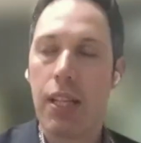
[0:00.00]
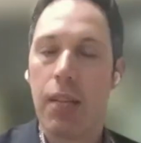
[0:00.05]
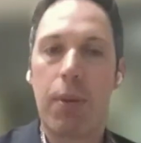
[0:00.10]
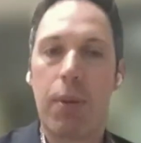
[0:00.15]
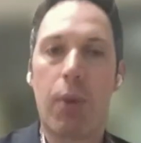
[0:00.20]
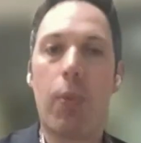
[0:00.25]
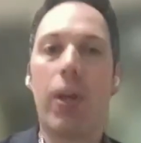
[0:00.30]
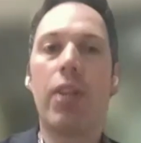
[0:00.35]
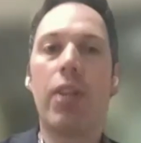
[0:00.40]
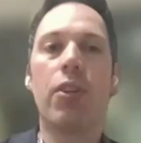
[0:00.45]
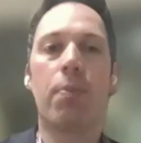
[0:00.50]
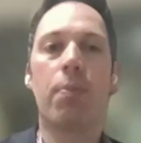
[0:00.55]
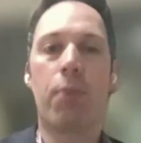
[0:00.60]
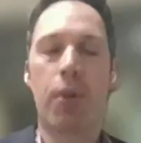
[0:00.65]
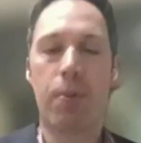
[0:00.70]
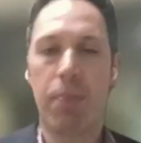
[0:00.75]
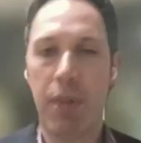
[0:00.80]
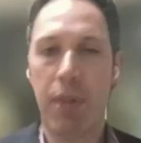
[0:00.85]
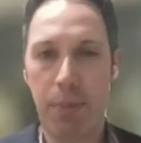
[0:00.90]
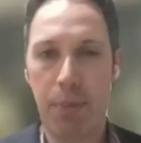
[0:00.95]
but when you
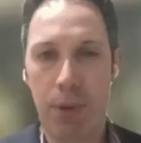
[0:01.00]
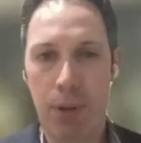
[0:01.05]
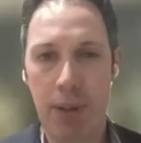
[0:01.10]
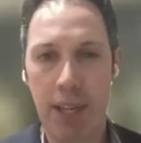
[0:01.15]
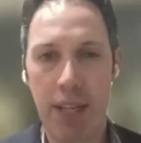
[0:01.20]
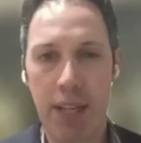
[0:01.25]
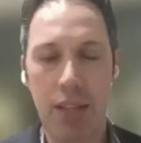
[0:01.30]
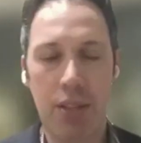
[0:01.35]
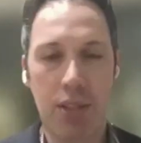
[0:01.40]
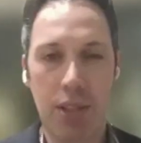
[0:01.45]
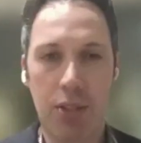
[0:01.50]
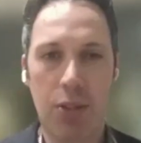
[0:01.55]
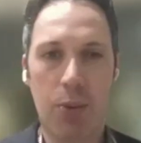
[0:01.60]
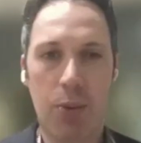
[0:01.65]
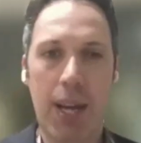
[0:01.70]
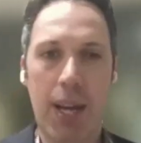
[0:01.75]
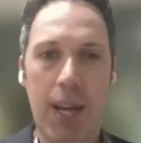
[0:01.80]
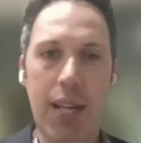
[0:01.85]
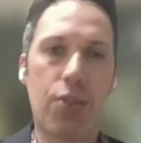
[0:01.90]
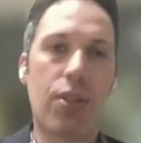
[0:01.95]
put people in a
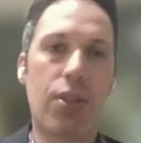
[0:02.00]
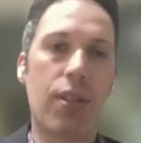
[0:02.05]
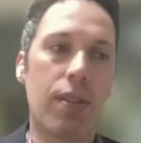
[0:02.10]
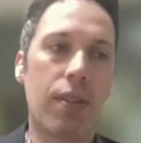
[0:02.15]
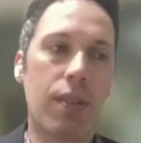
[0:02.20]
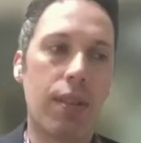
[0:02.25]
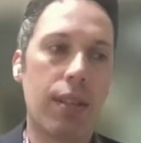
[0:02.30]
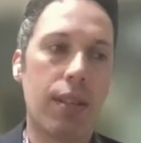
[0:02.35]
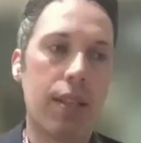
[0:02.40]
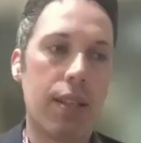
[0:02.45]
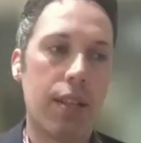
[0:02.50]
situation